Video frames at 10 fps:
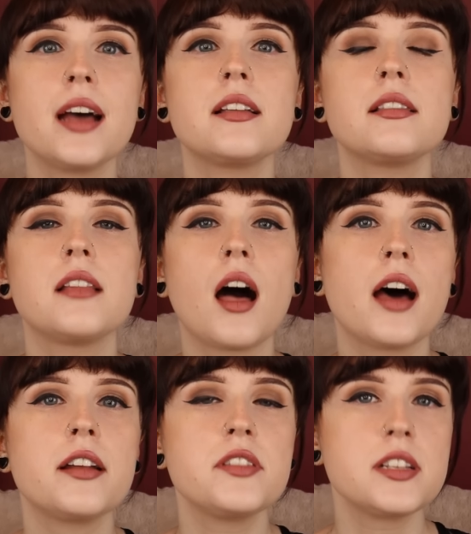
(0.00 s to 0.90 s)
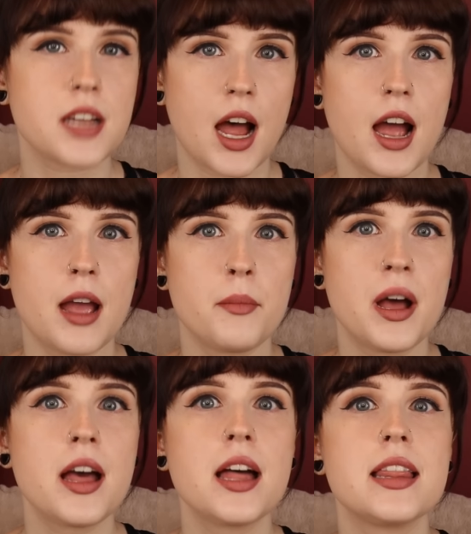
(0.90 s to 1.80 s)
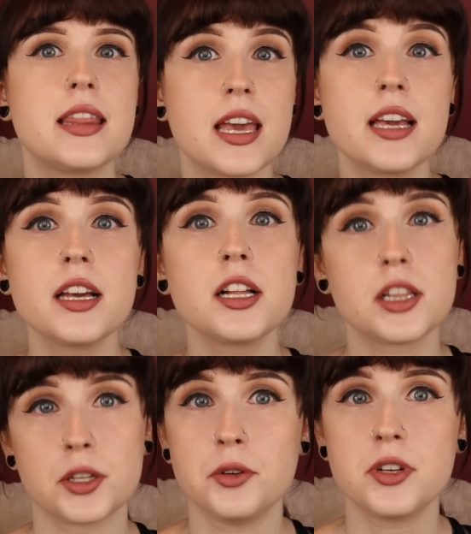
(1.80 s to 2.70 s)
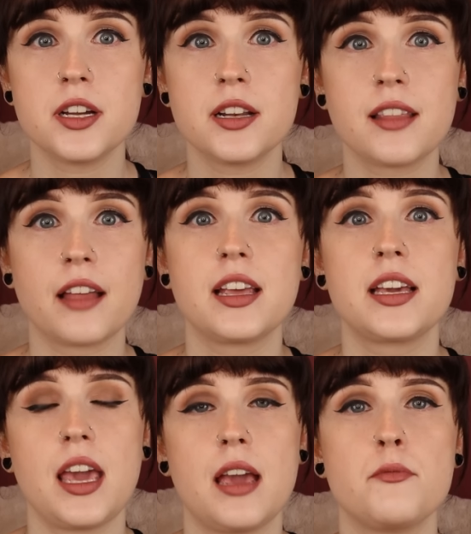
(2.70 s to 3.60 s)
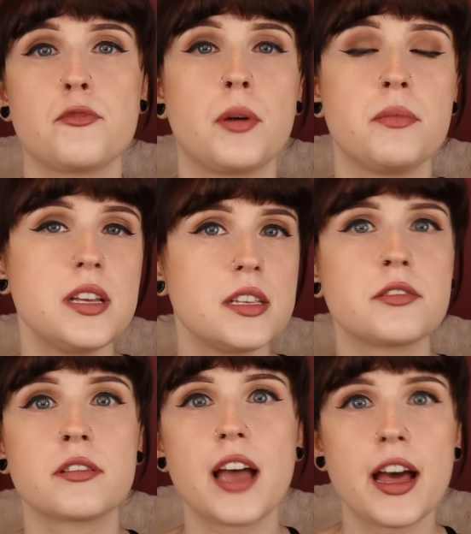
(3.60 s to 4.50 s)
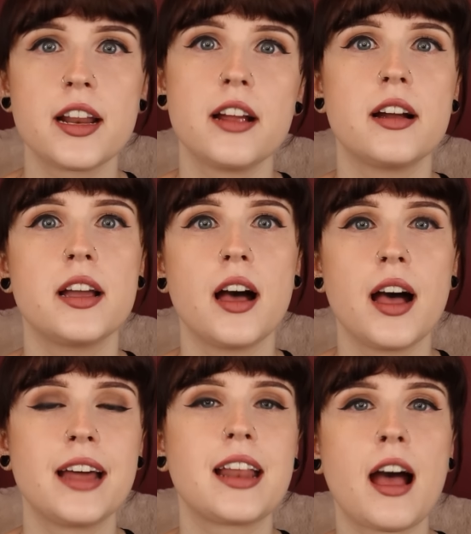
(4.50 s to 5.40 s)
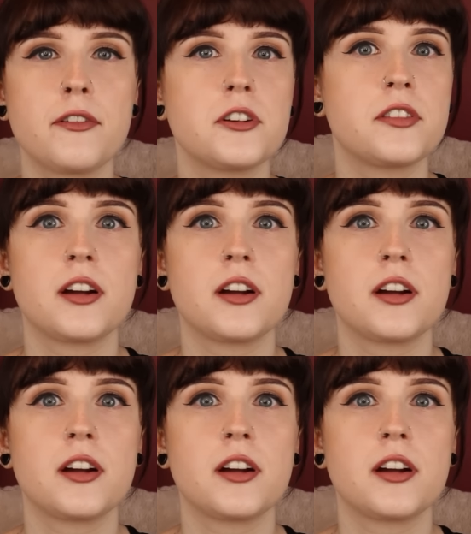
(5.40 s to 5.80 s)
And a lot of the time, they concluded that they came from this or that area, and after